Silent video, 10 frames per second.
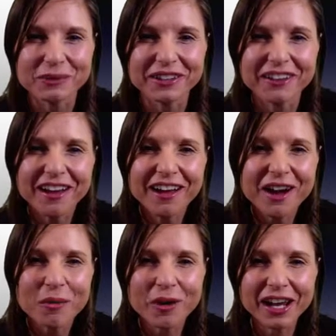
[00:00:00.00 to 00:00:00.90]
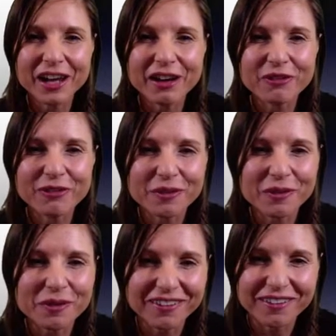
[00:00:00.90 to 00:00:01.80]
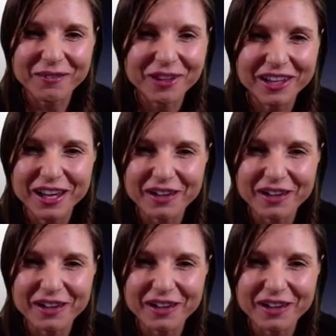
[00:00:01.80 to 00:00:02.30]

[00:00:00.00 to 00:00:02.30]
I mean, what I love what I